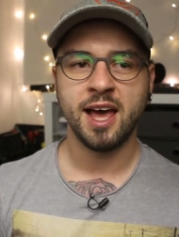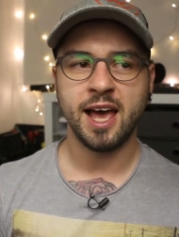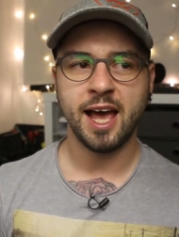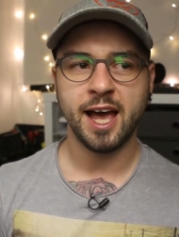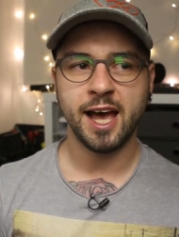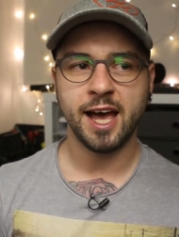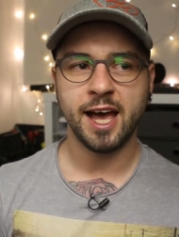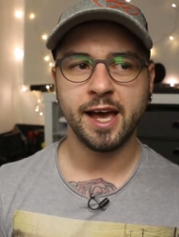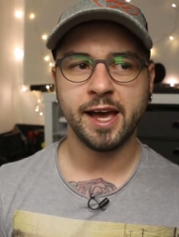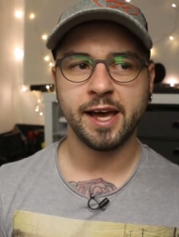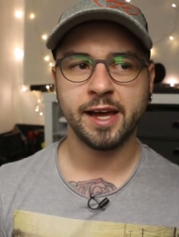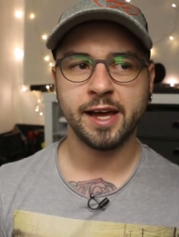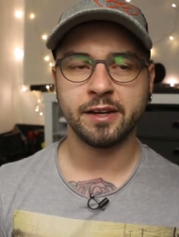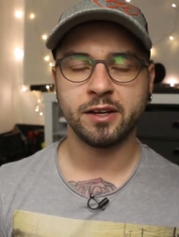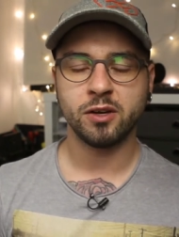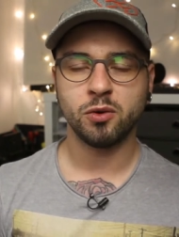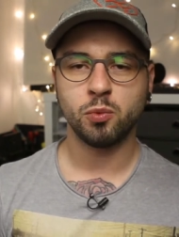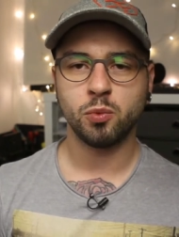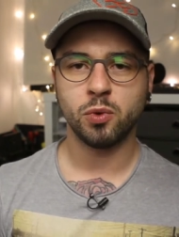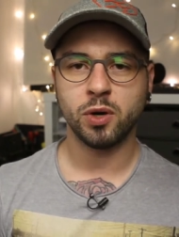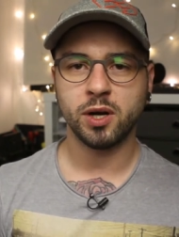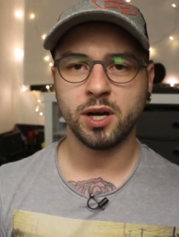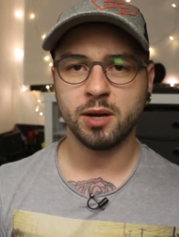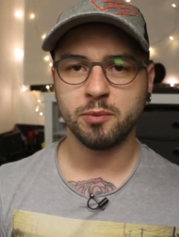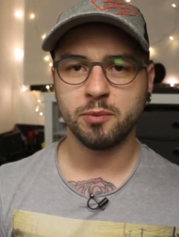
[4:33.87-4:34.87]
And
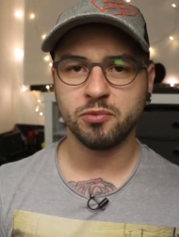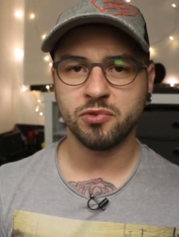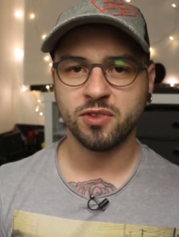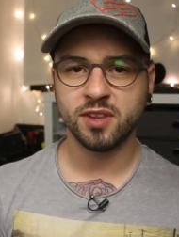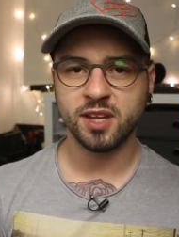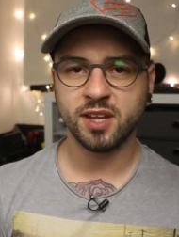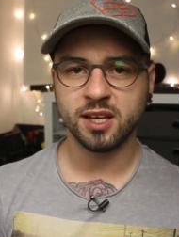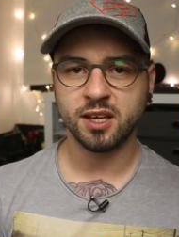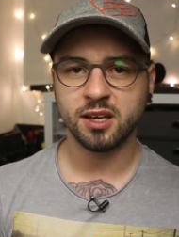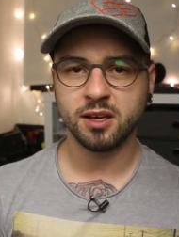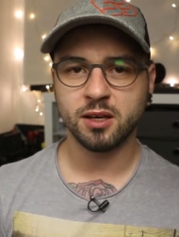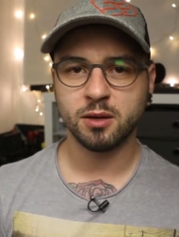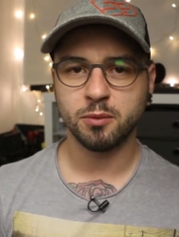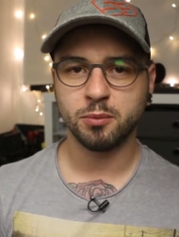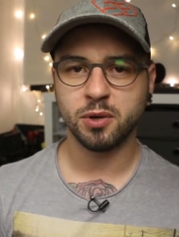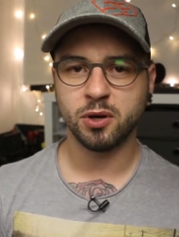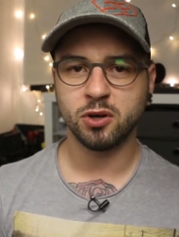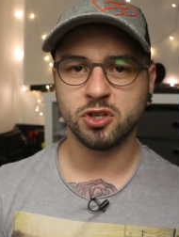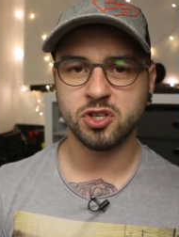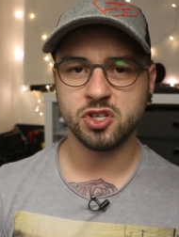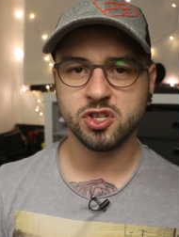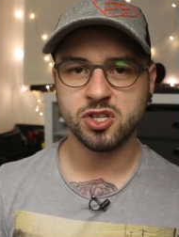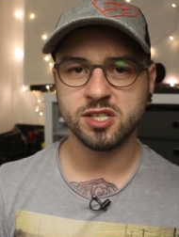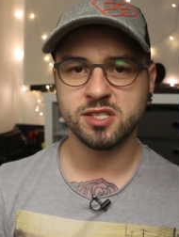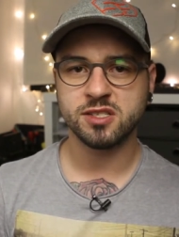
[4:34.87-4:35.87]
when I'm thinking about
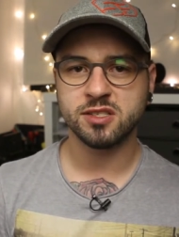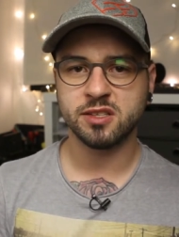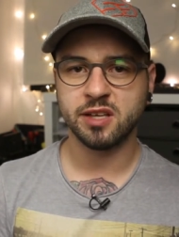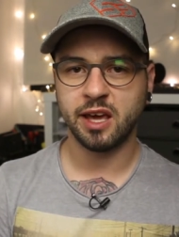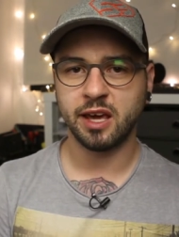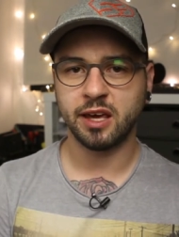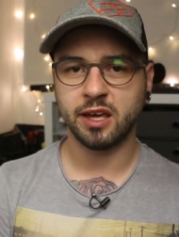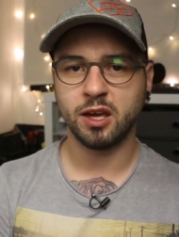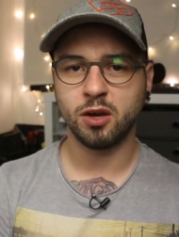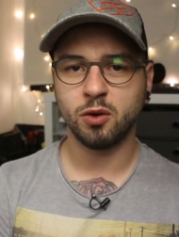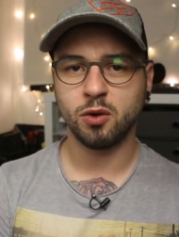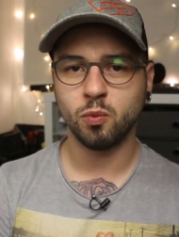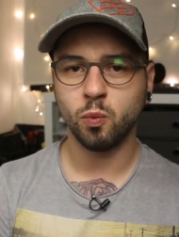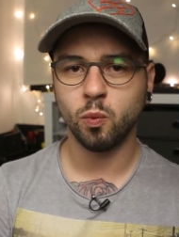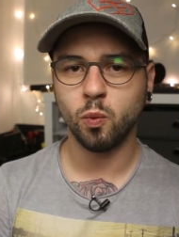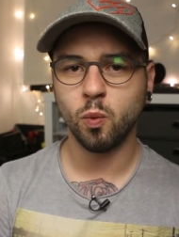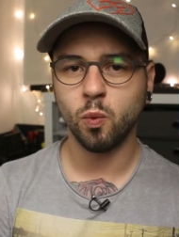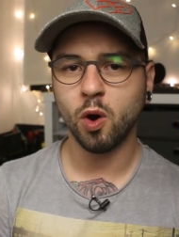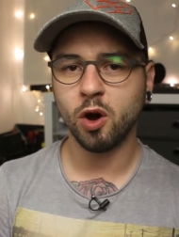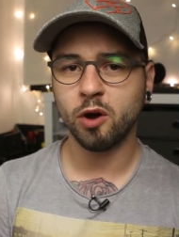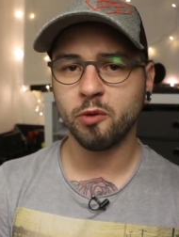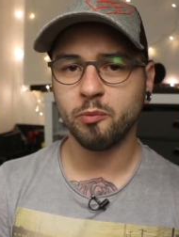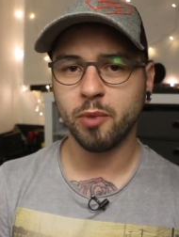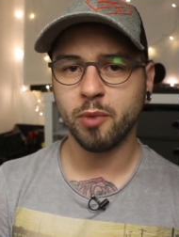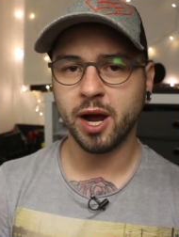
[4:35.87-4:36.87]
just taking
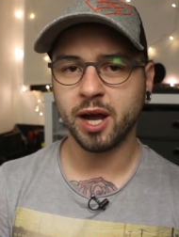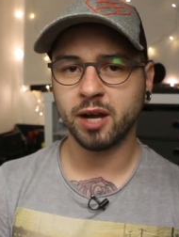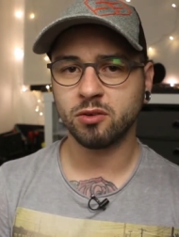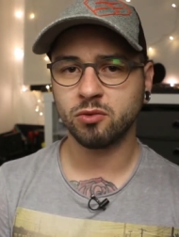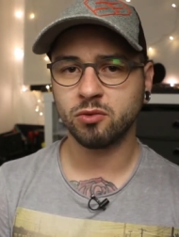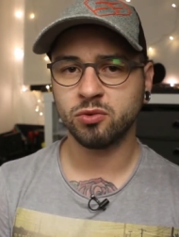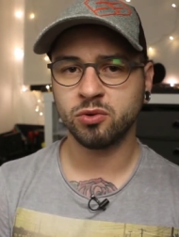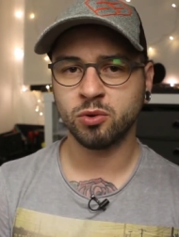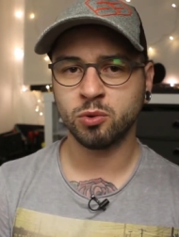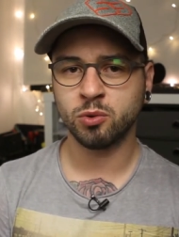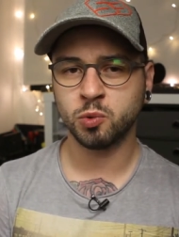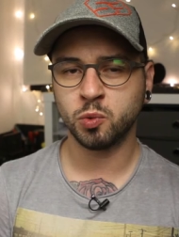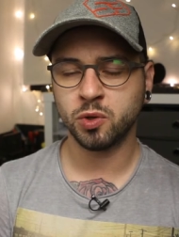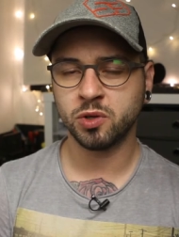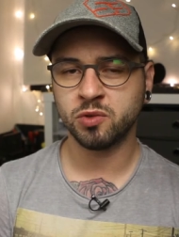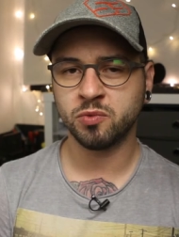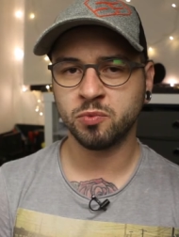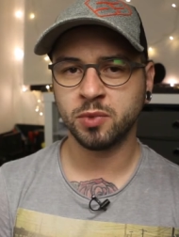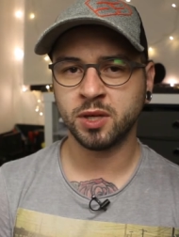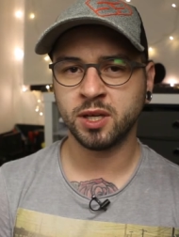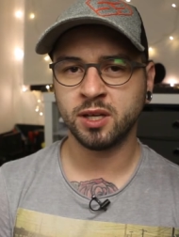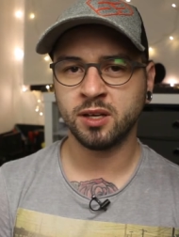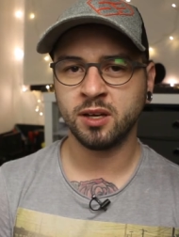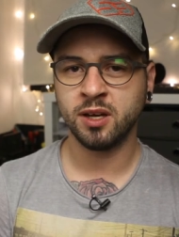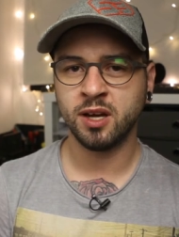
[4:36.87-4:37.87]
one microphone with
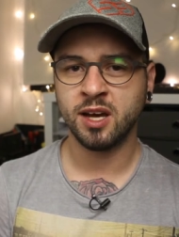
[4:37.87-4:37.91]
me,